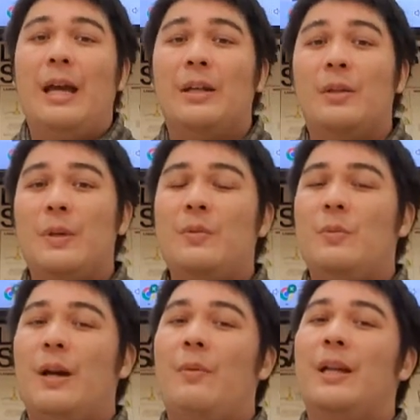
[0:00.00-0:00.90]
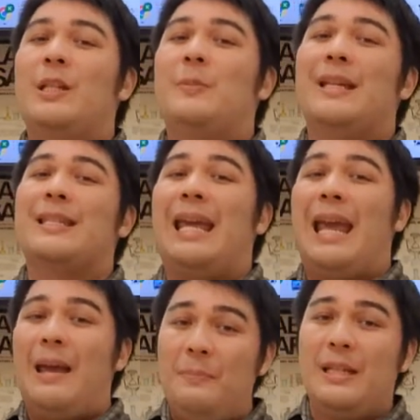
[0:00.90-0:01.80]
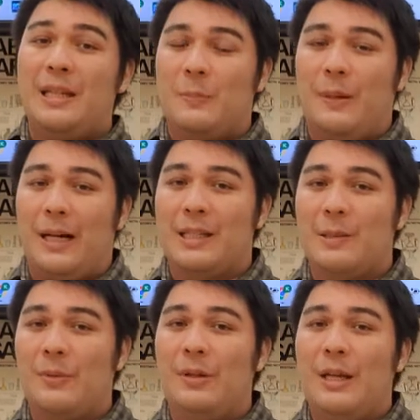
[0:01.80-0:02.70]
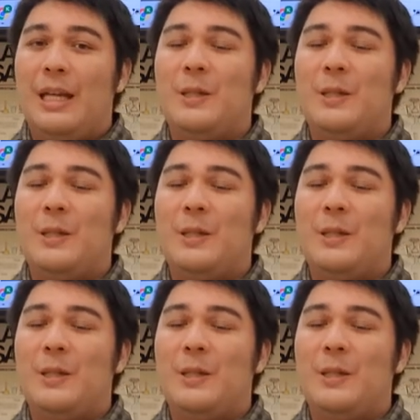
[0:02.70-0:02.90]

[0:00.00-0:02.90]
And the reason why I want it to be as empty as possible